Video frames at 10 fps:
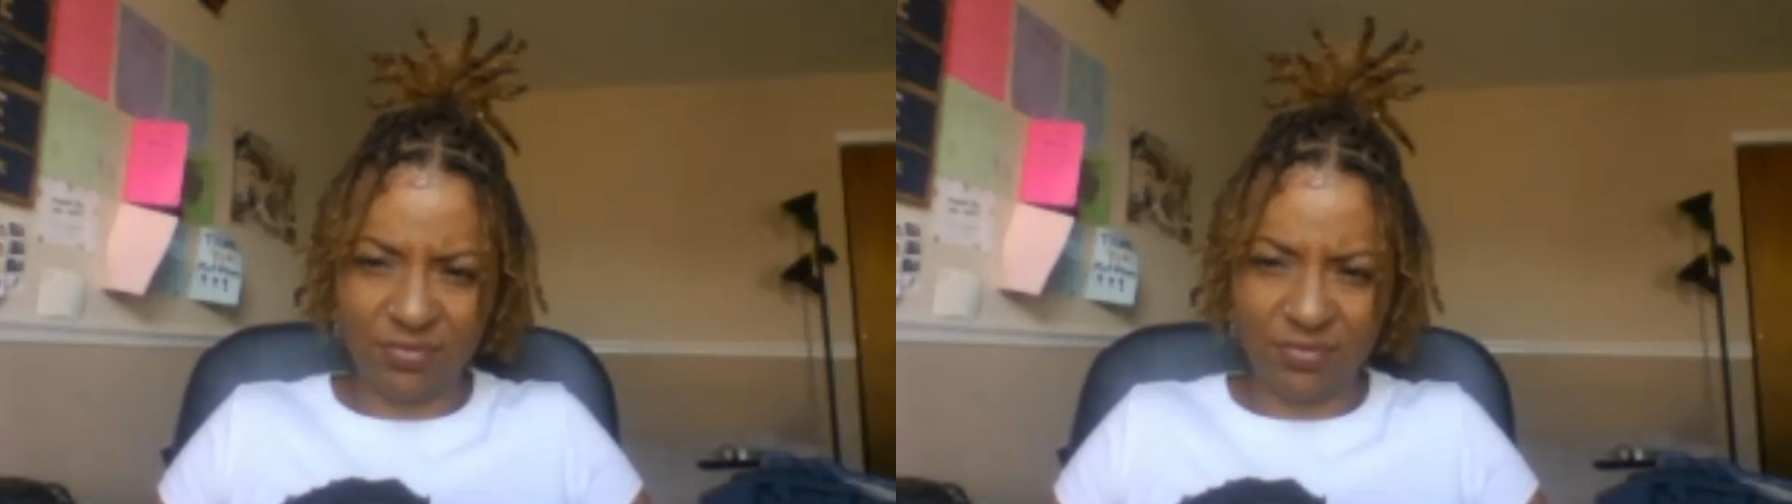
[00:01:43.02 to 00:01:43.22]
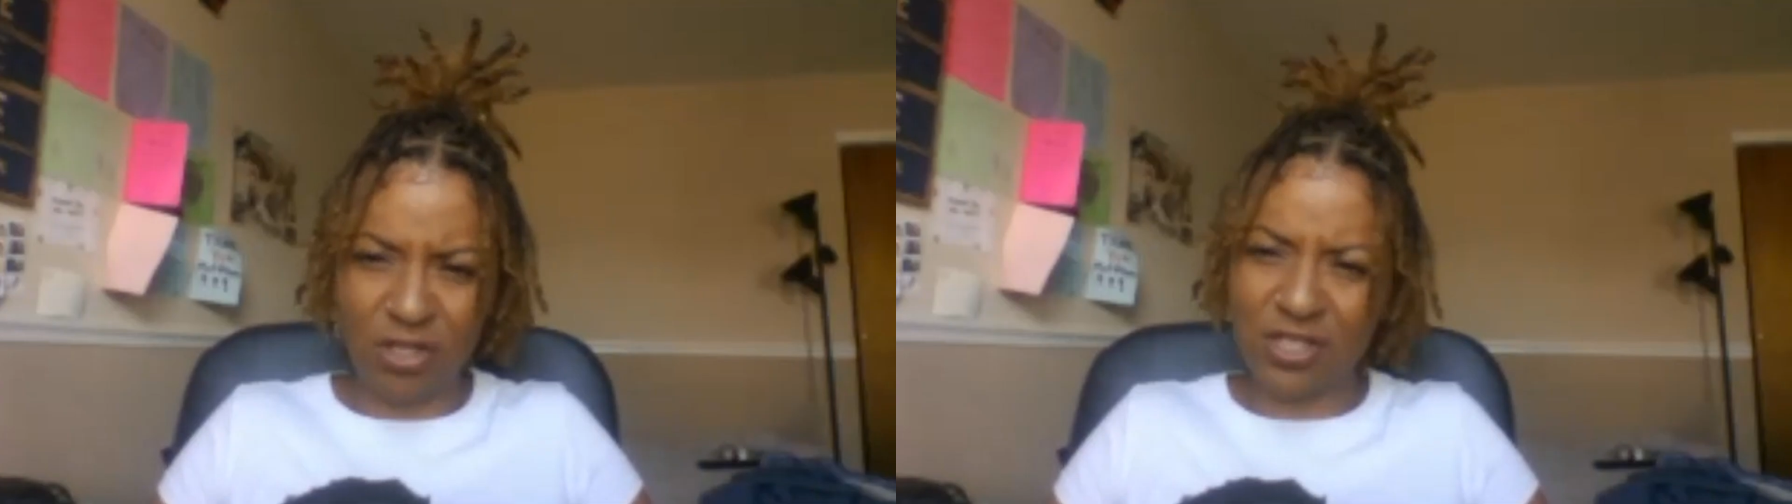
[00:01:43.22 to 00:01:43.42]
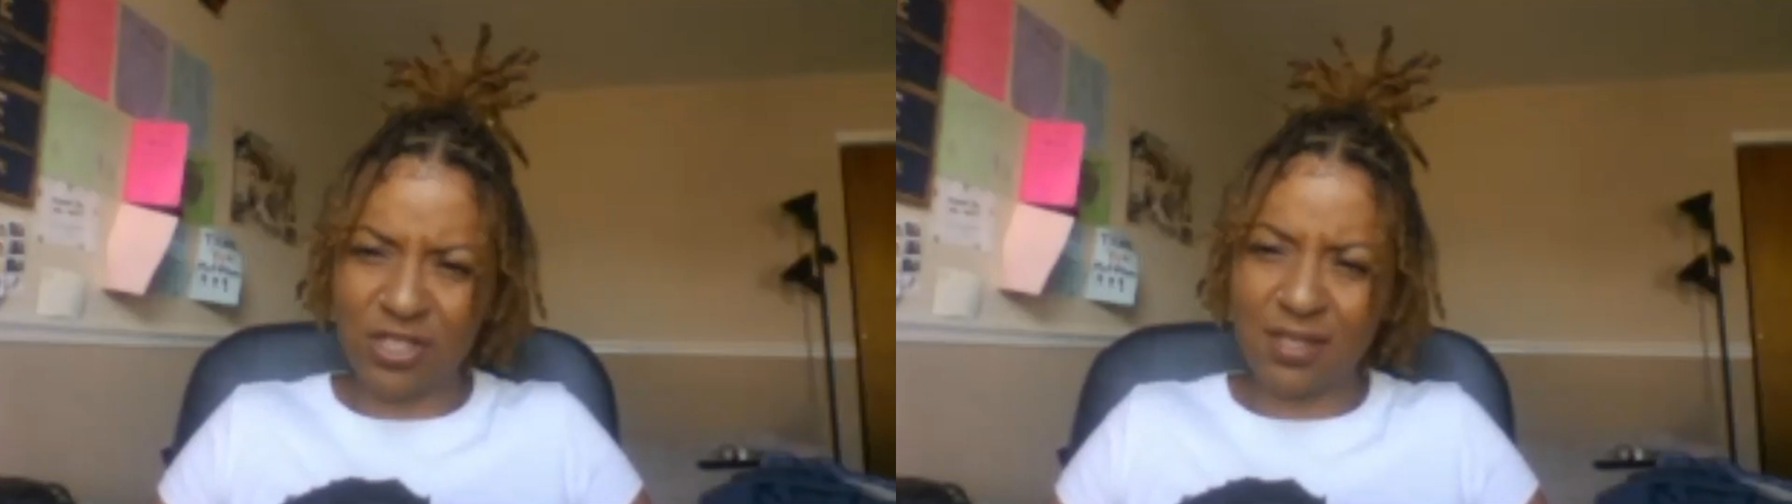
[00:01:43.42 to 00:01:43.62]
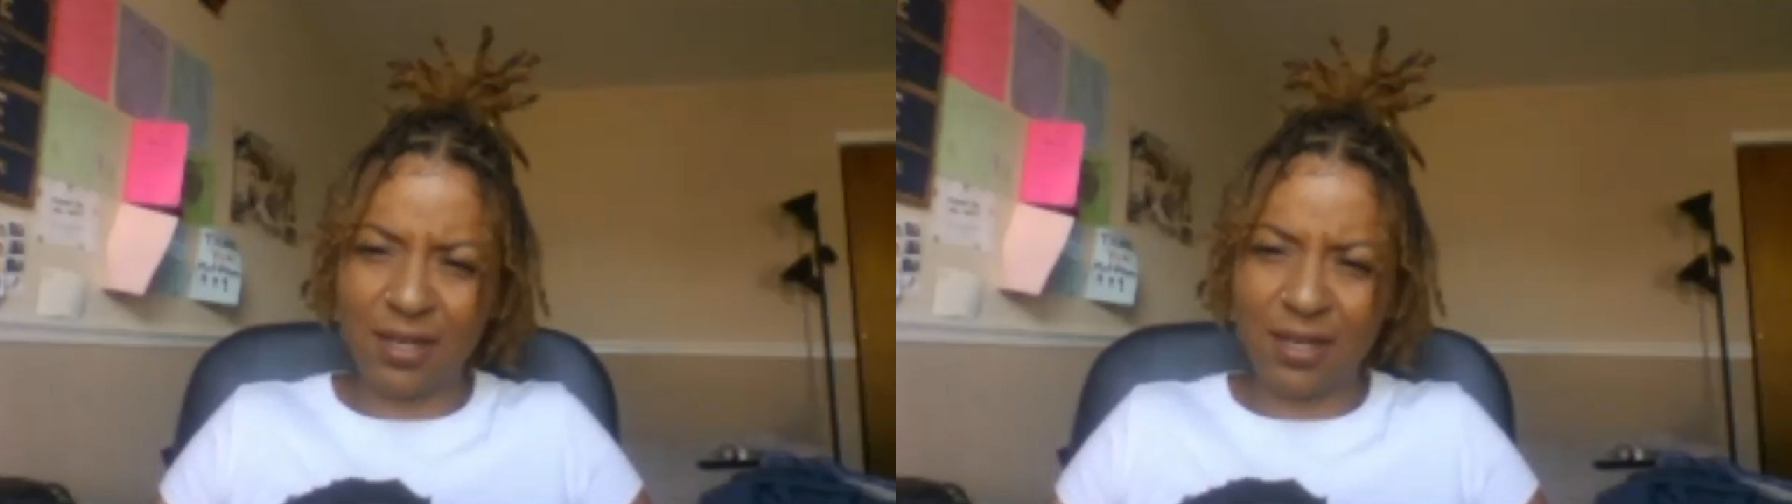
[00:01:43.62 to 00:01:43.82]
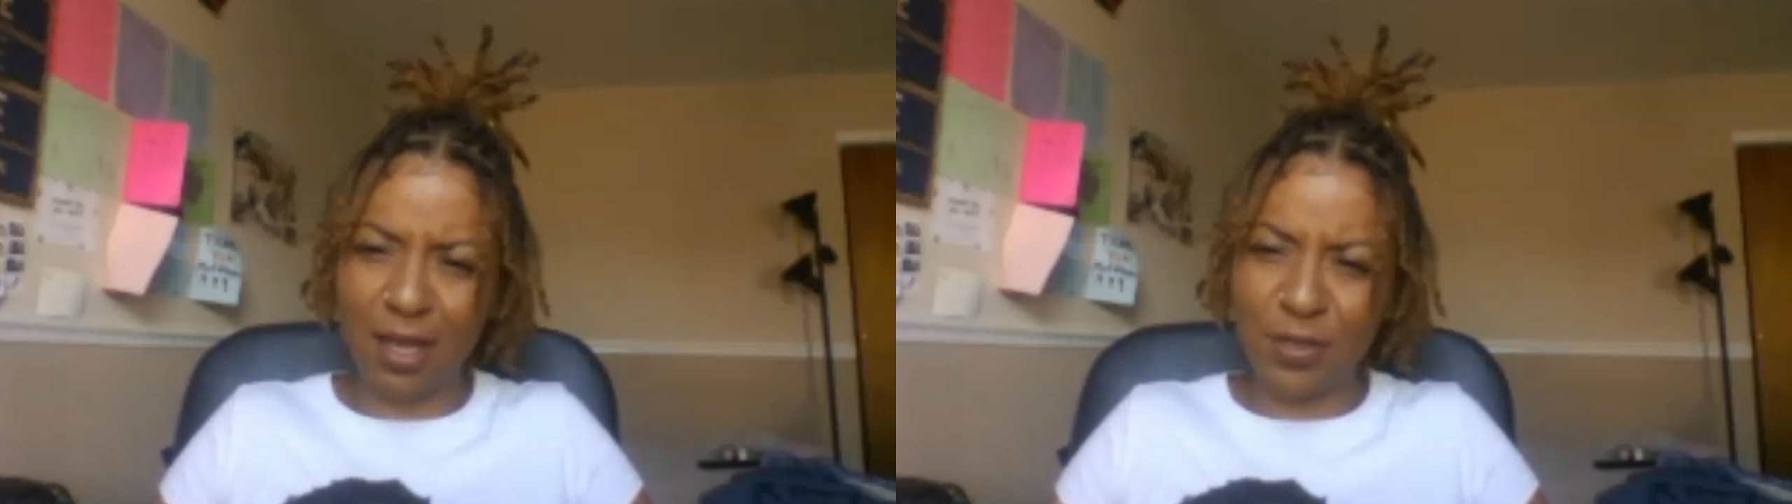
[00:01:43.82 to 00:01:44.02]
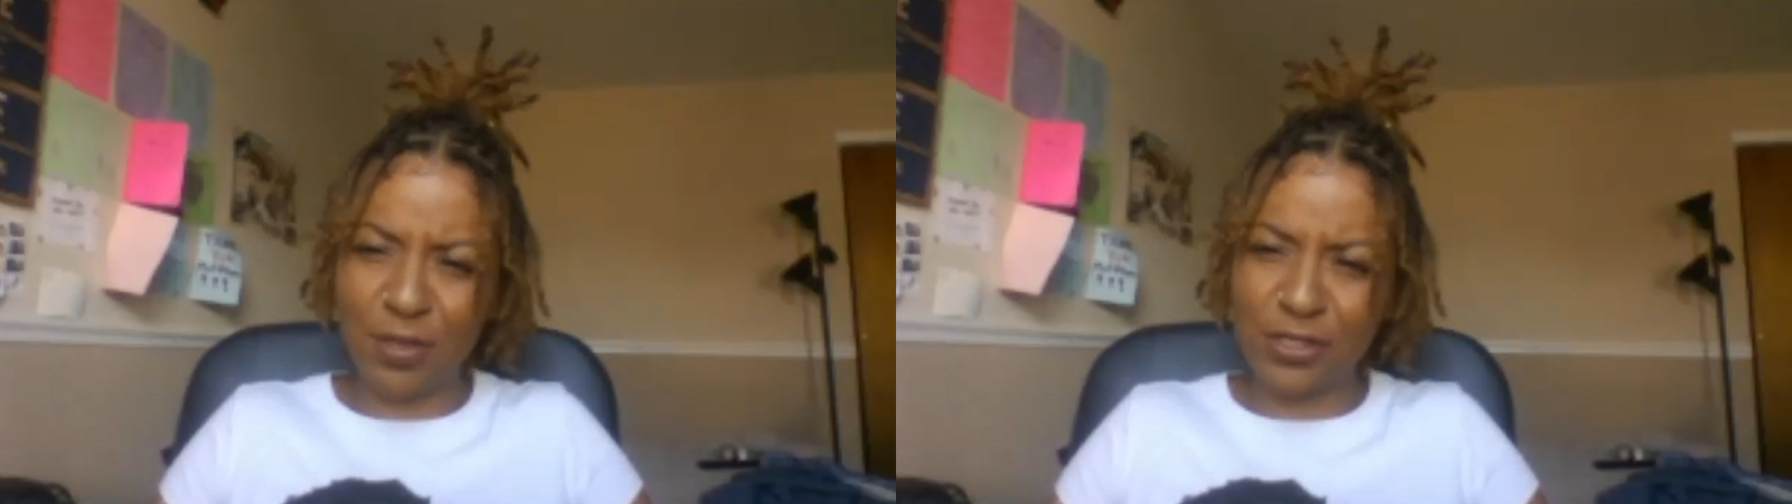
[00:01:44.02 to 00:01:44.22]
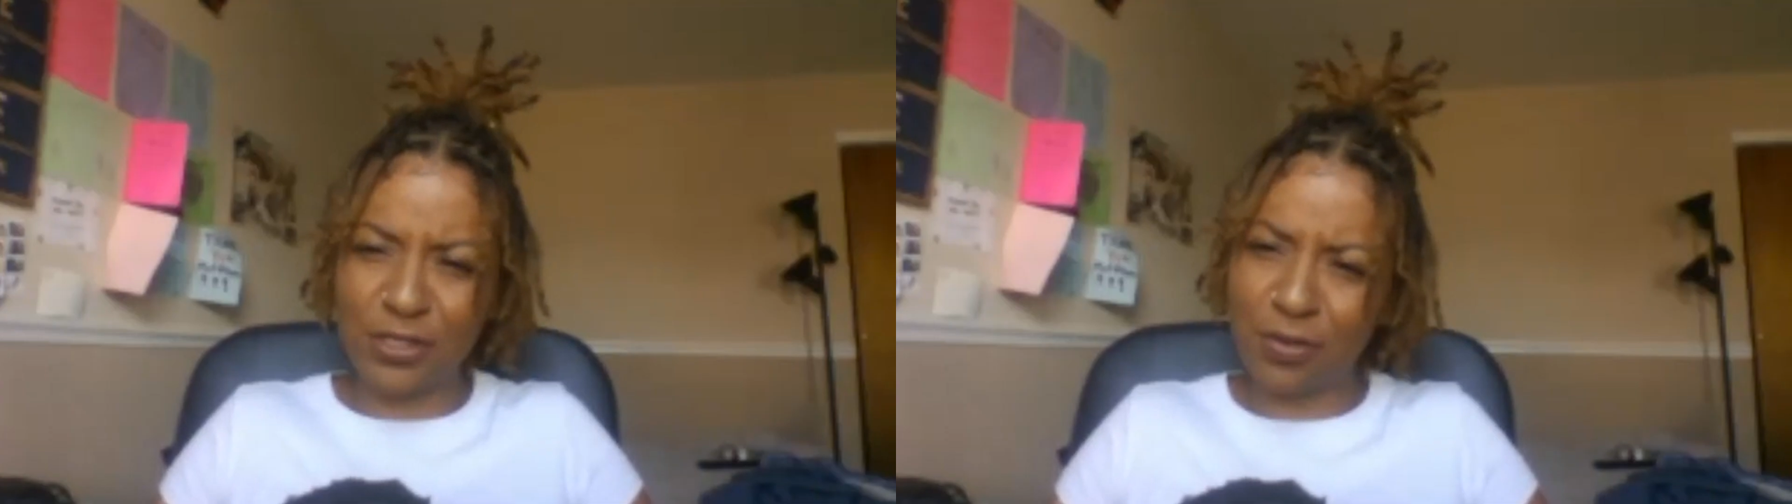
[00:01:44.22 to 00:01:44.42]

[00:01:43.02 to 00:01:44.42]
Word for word: You're just saying that because you